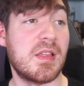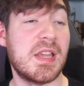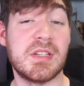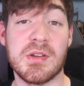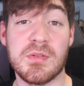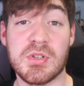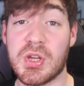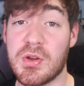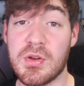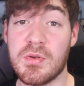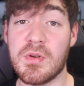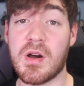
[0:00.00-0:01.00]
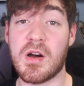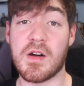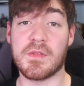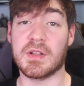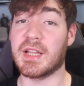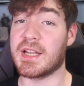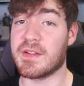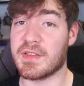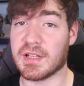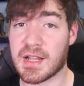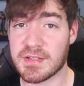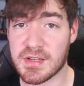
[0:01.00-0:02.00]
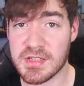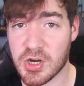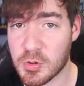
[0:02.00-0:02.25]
issue 2 of Lady of the Lanterns.